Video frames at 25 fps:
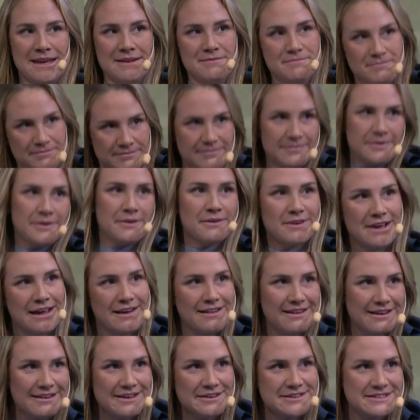you know, kind of
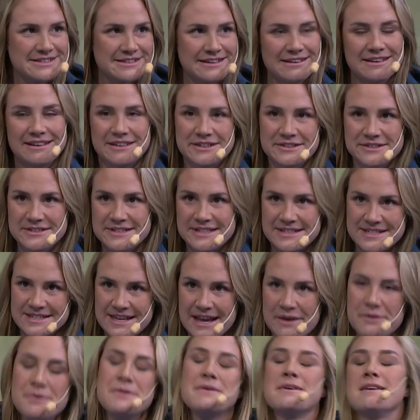like you're sitting in your seats
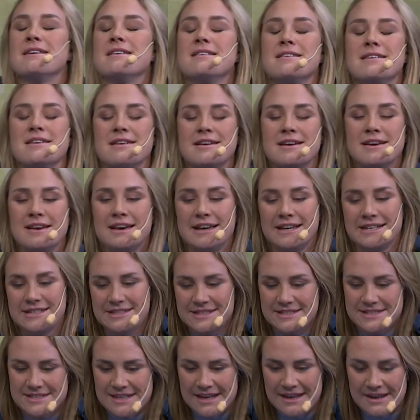now, and she
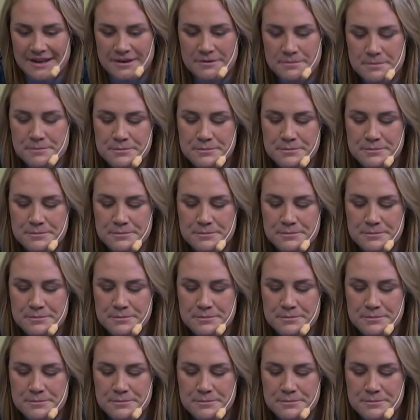said,